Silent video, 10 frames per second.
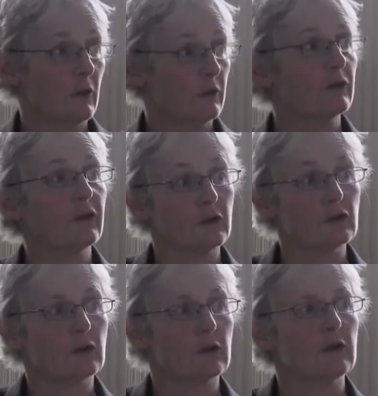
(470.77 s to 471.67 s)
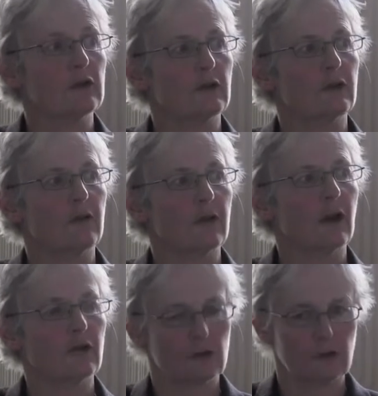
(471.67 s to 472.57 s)
the social conditions of the
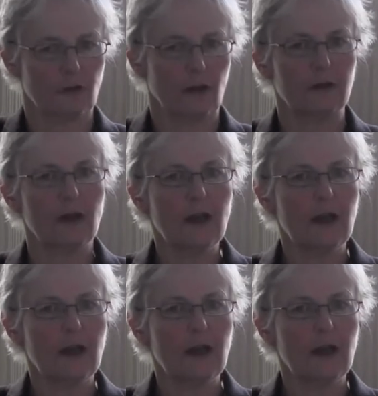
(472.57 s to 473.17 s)
countryside,